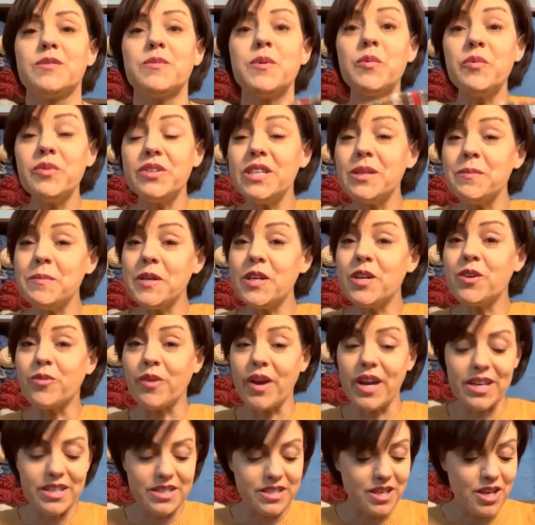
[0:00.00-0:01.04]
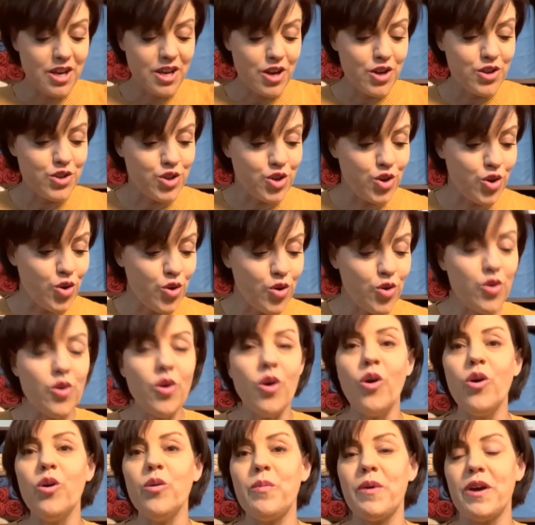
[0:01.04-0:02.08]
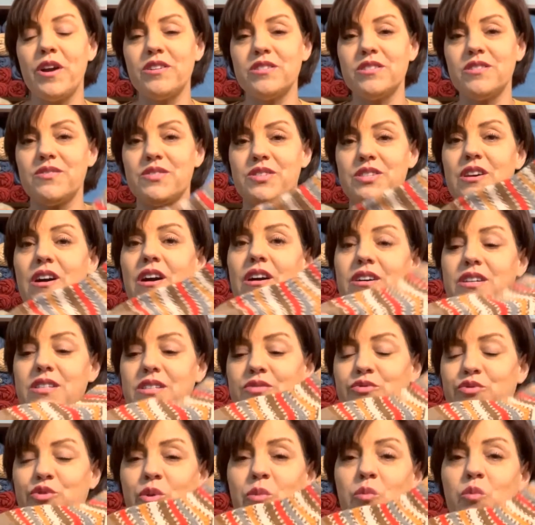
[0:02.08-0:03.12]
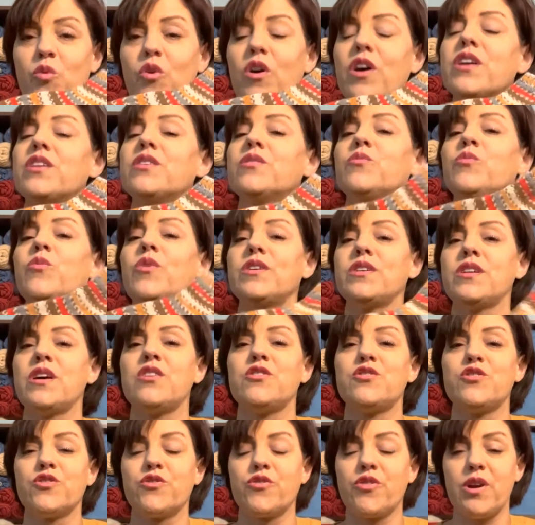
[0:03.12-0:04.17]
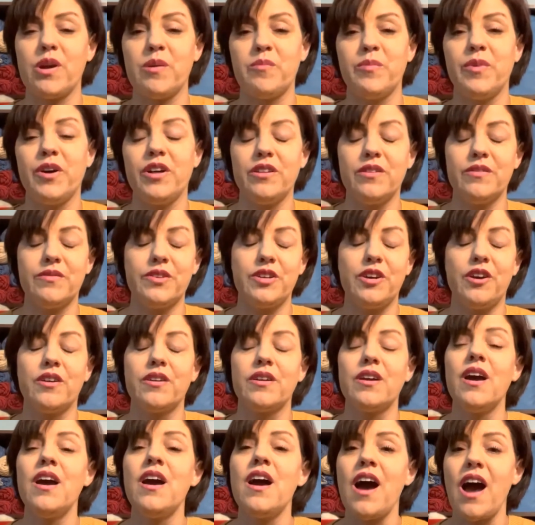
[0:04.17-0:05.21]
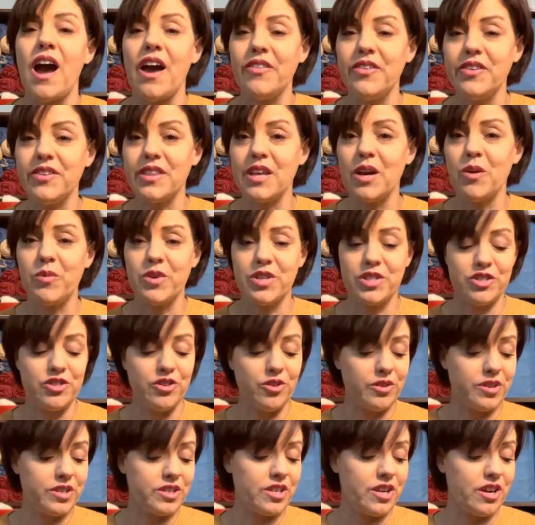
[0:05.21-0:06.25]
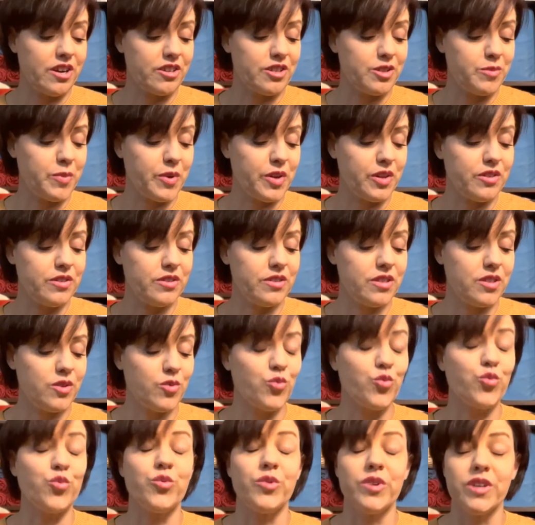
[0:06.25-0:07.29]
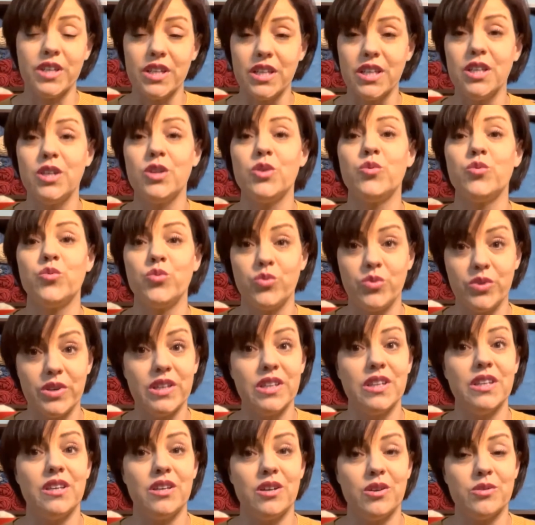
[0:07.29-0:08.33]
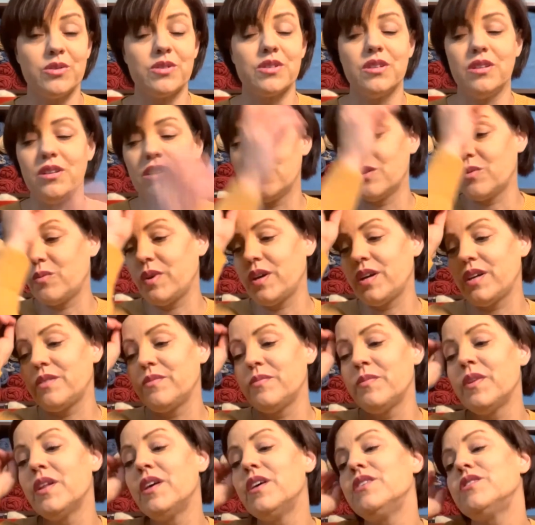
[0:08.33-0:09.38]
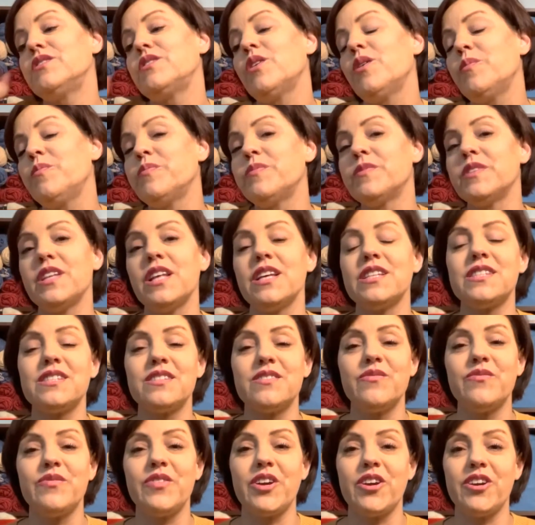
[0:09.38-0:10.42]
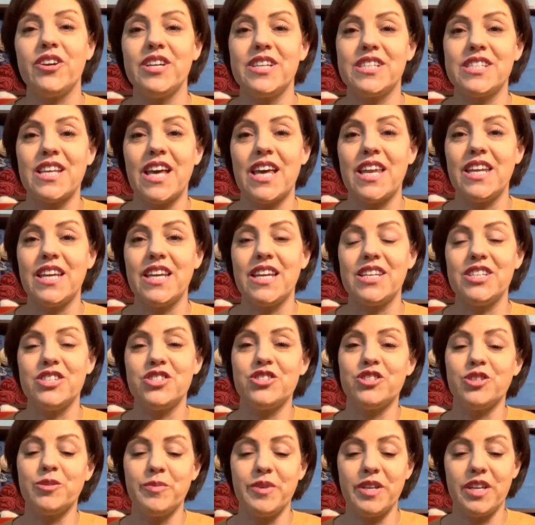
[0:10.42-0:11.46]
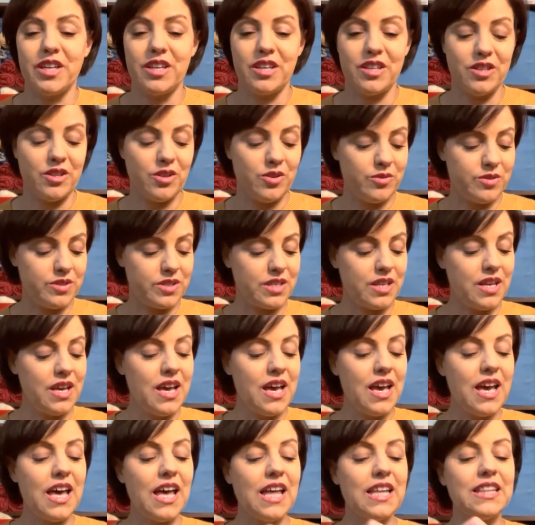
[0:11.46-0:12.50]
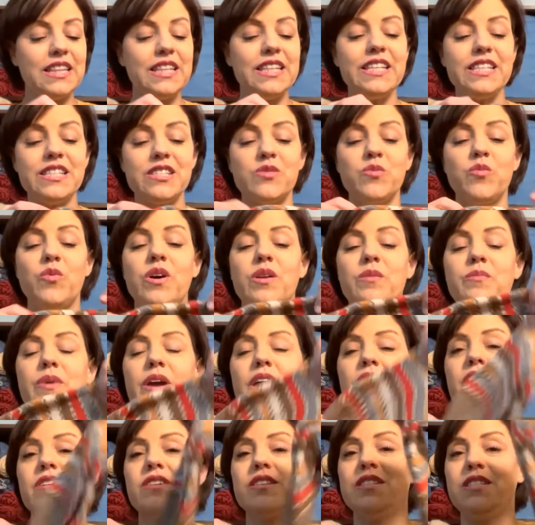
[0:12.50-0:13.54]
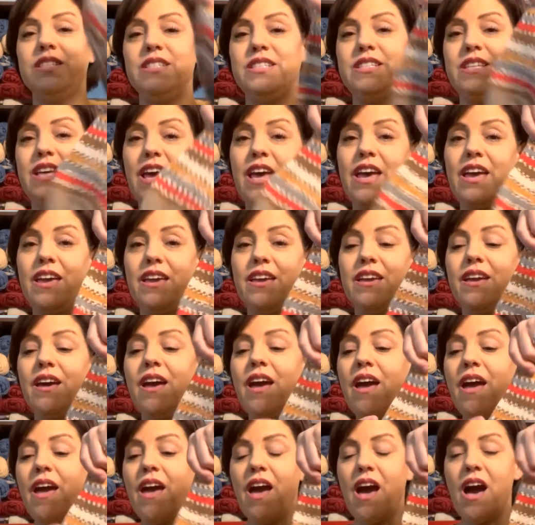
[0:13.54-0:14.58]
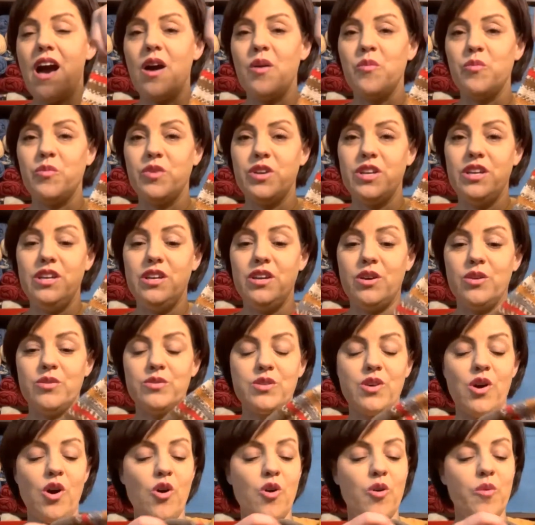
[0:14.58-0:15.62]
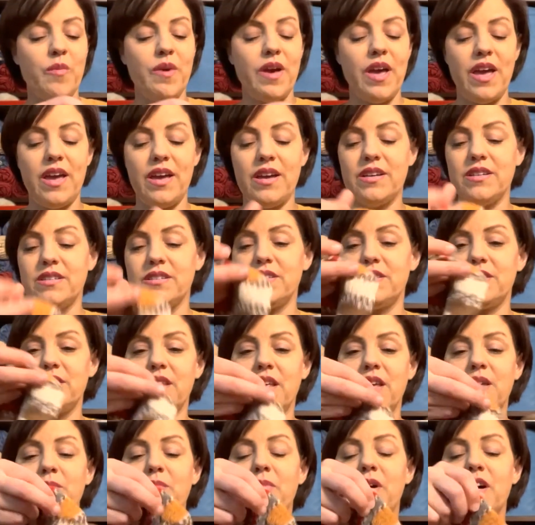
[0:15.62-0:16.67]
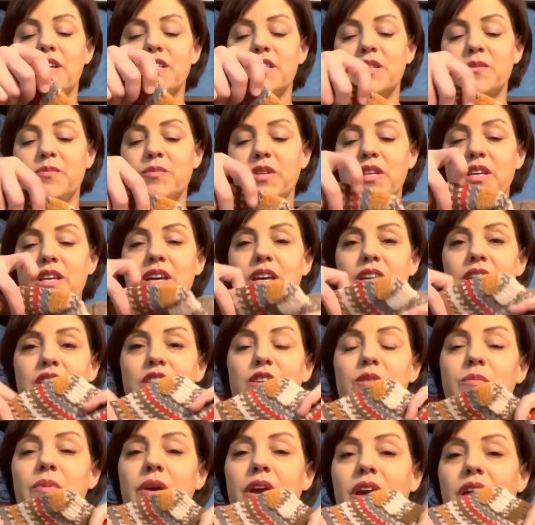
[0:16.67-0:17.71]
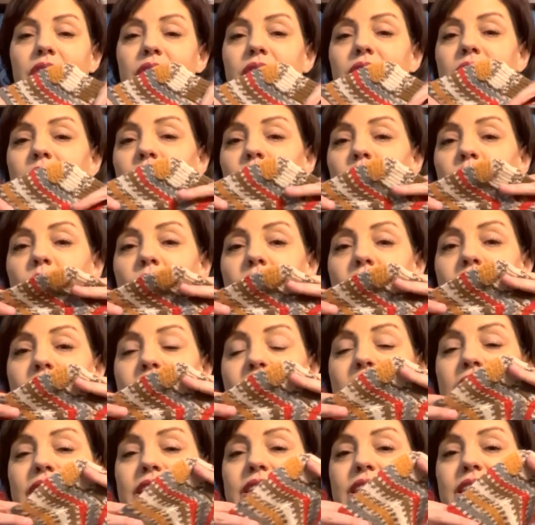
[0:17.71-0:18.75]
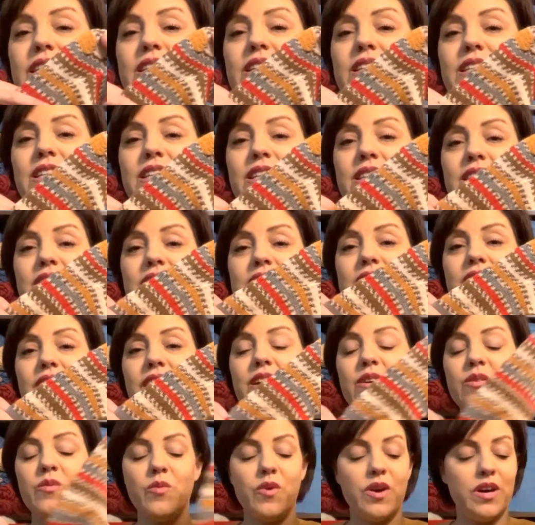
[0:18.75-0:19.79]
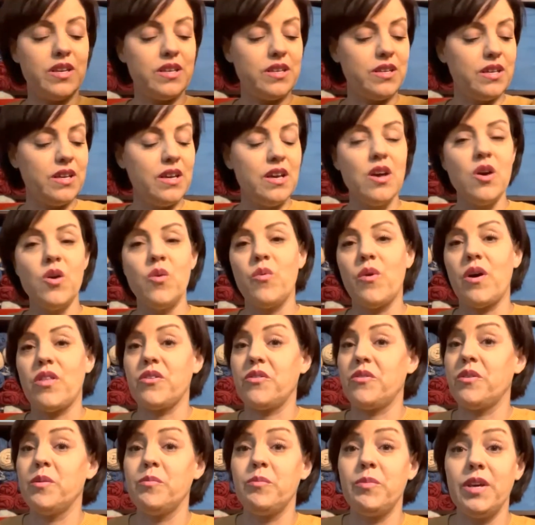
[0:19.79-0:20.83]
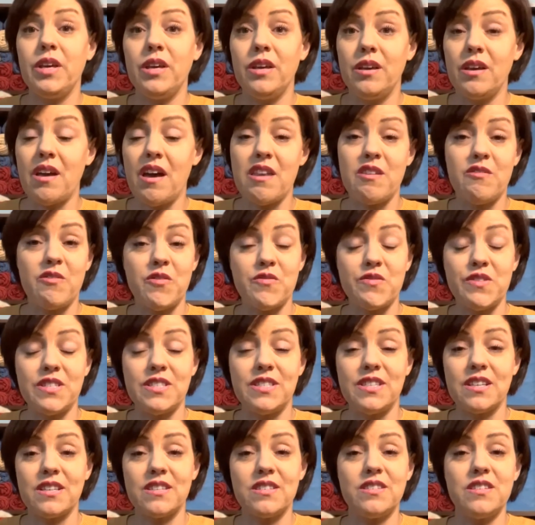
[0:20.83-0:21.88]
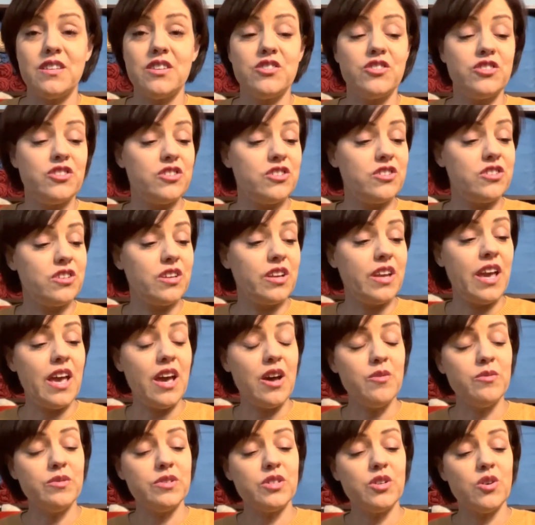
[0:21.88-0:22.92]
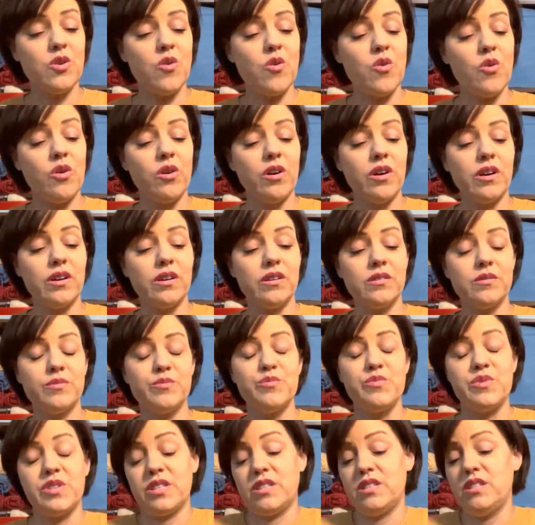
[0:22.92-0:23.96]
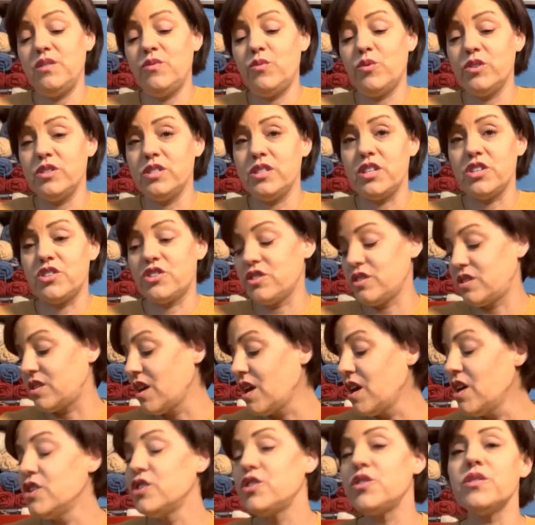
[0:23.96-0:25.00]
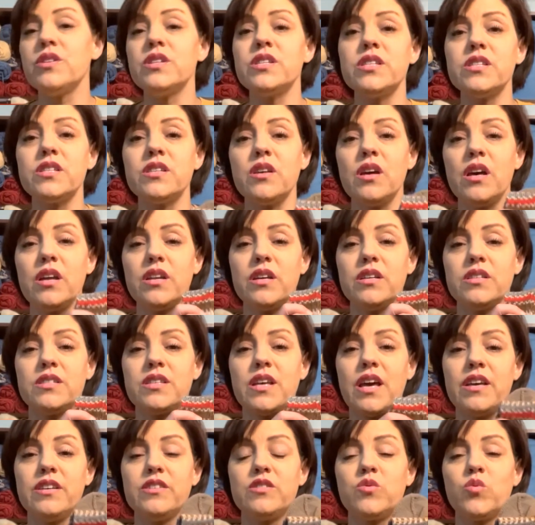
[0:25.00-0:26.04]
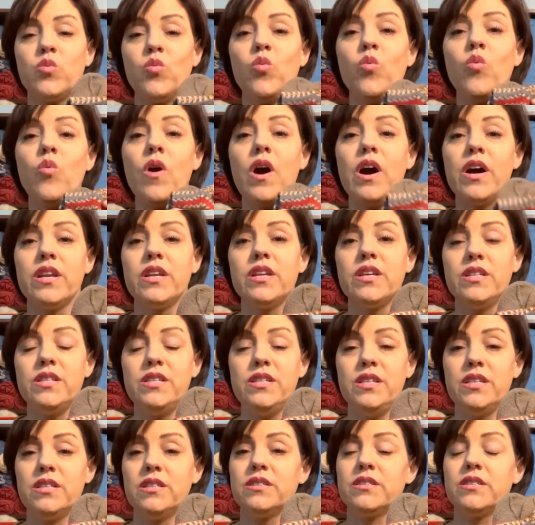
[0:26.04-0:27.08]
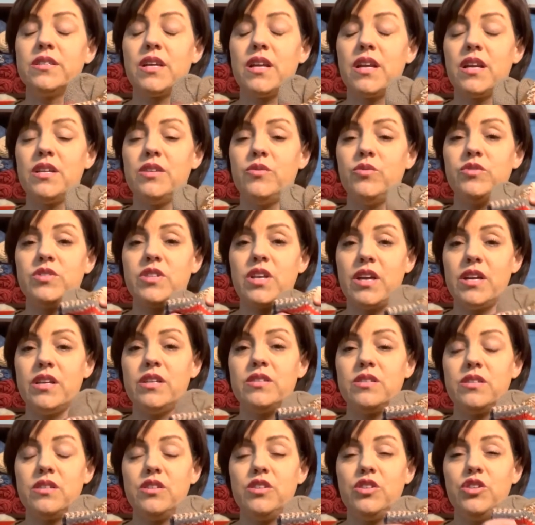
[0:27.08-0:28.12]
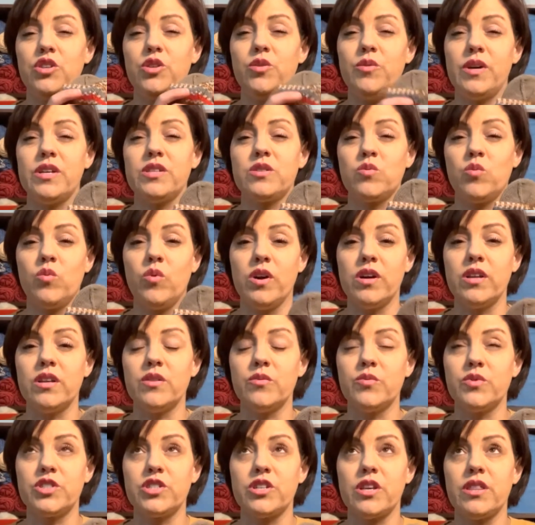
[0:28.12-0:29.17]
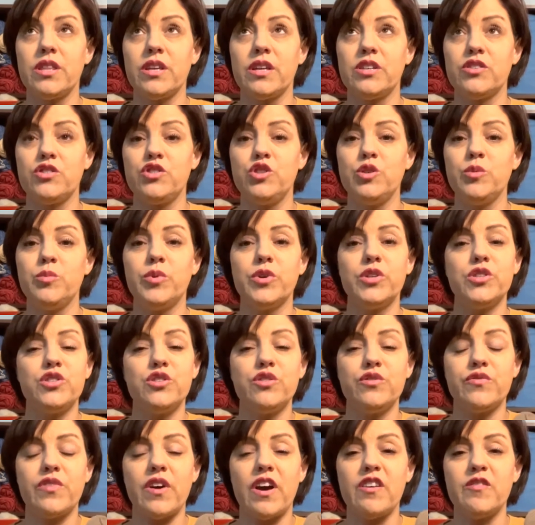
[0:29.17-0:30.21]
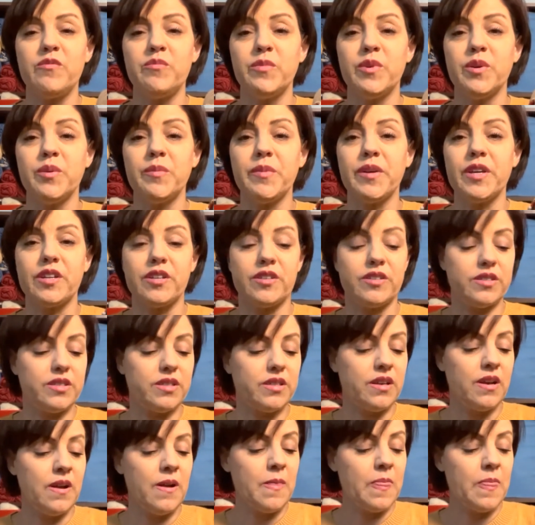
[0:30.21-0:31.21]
But wouldn't it be great? 2 whole pairs of socks from one 100 gram ball of yarn. I think that West Yorkshire Spinners really, really goes a long way. So that's very exciting, and she'll be getting those at least 1 pair today when he goes home, and then possibly another pair when I knit the second one, whether it be at a 56 stitch count or 64 stitches. So this is on a size 1 needle, that size US 1, which I think is 2.25 millimeters,